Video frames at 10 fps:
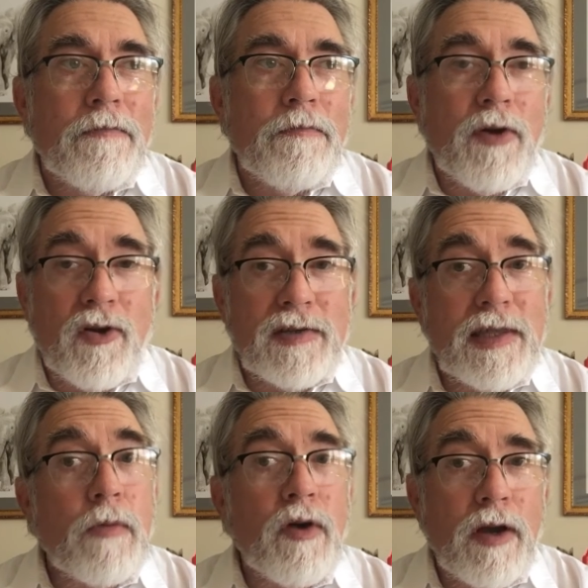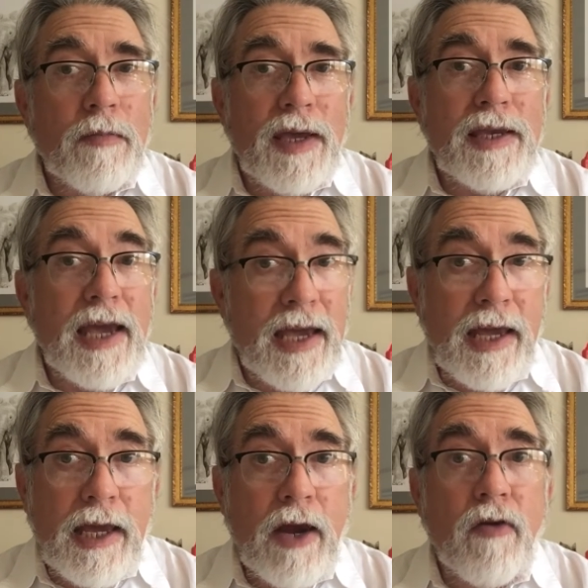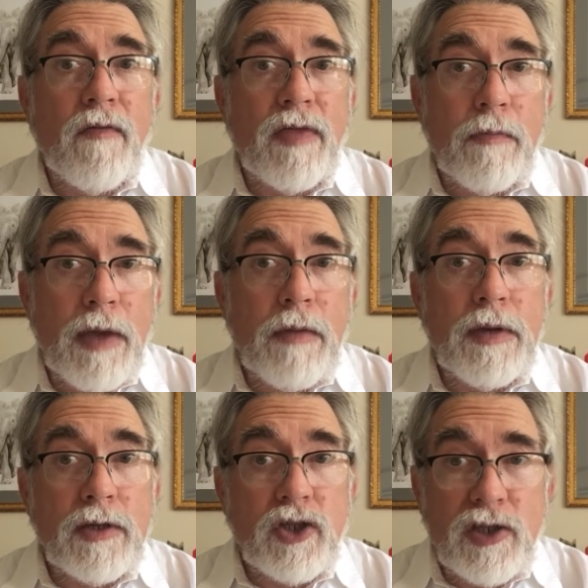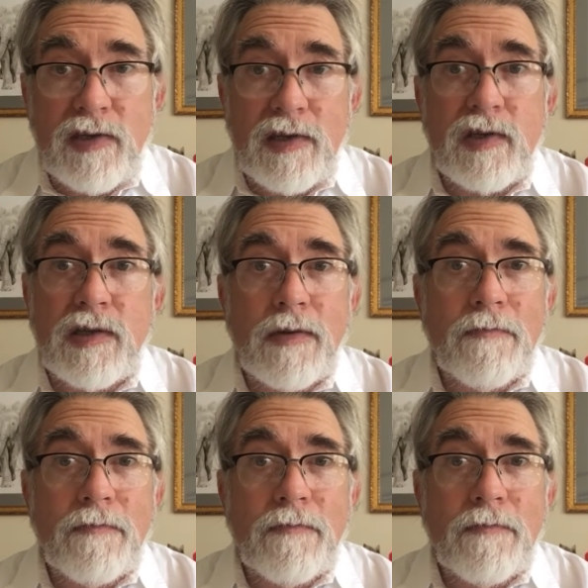because they were going to be taking care of the baby Jesus.